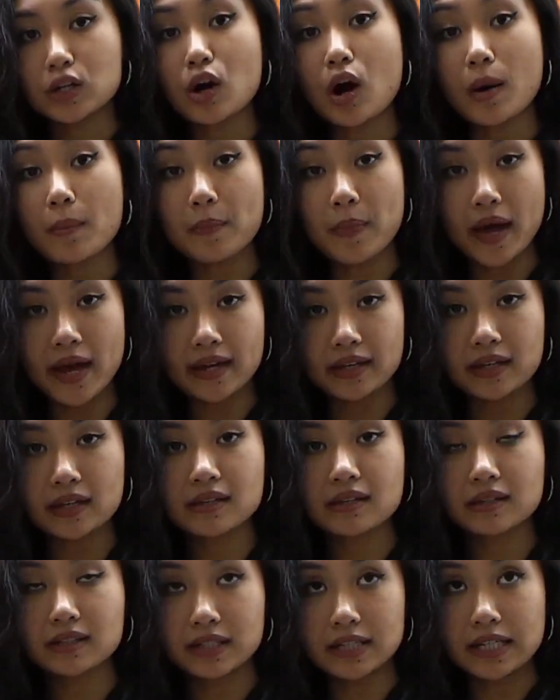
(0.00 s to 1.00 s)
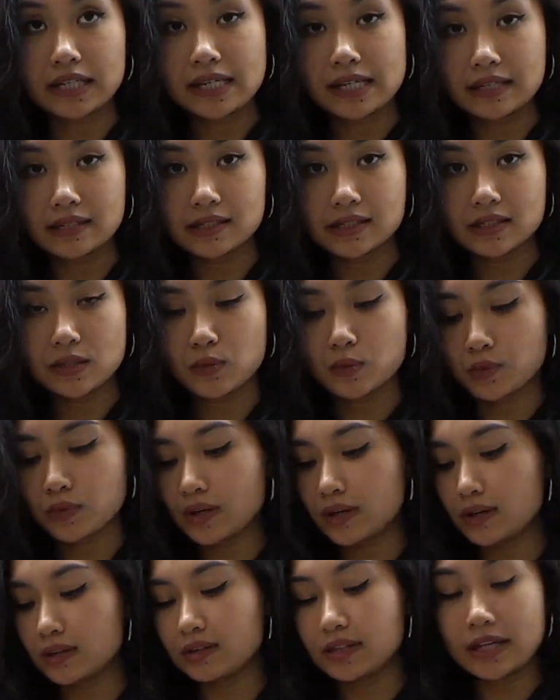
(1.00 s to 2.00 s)
compact cleaning kit
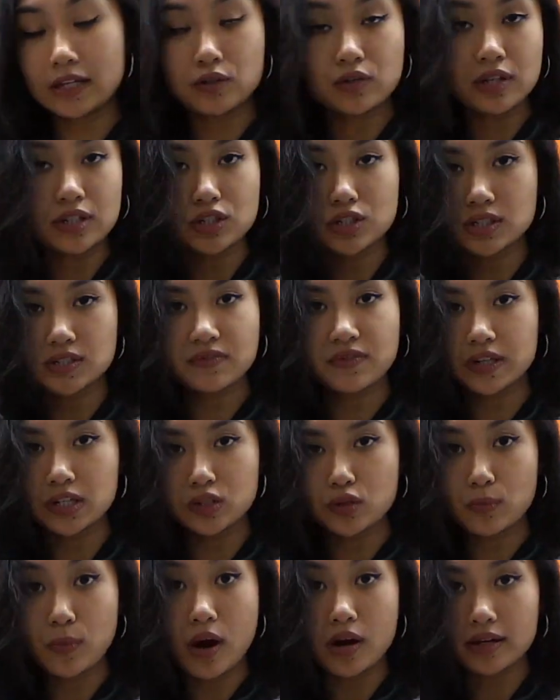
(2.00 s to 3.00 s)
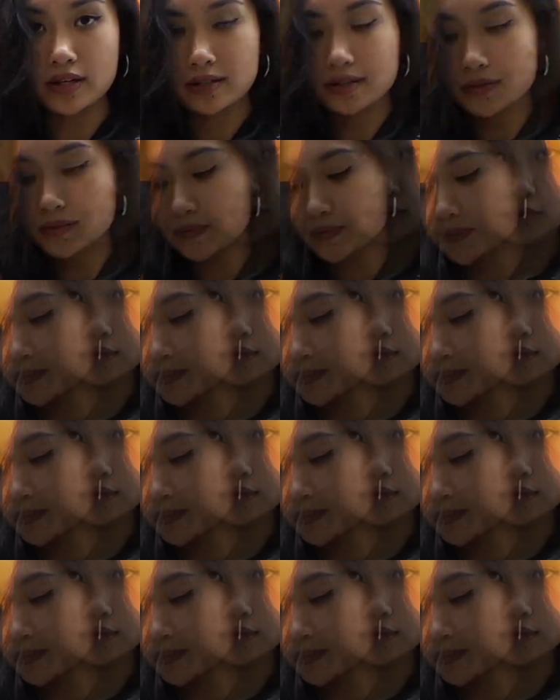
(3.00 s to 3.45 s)
that you can just fit in your pocket.